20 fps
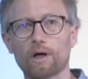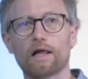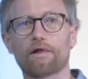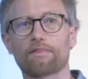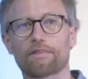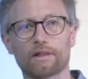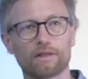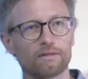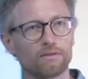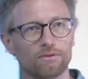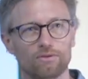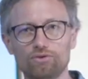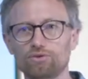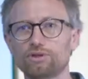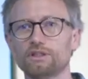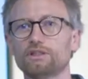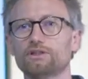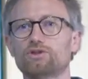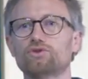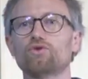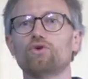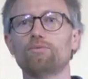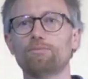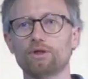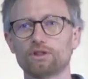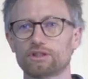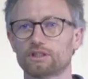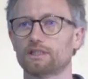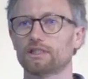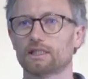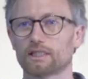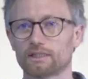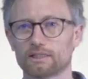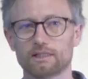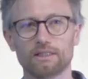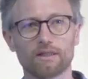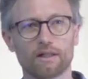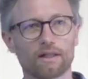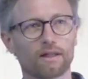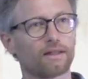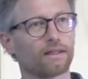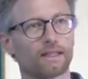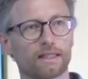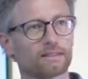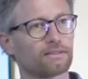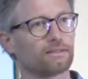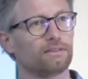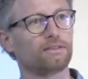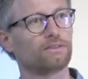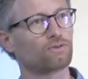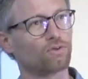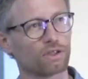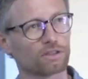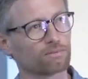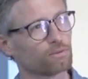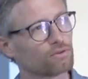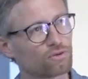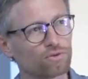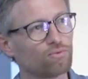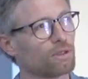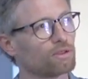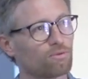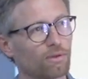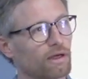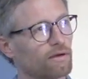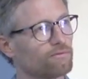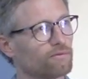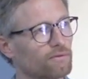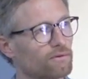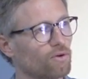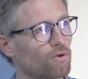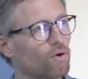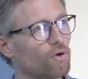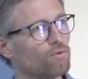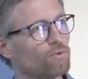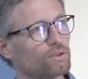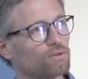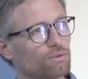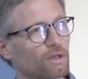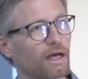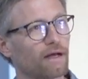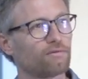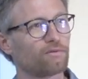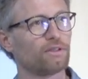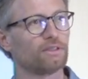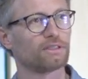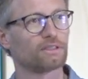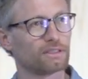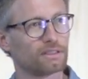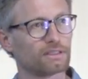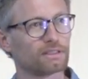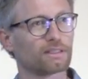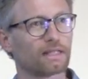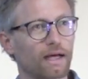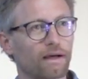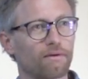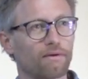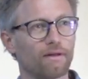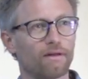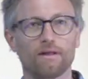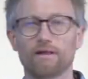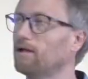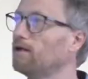waste and using so much energy that it corresponds to what we have, all what we have done since now,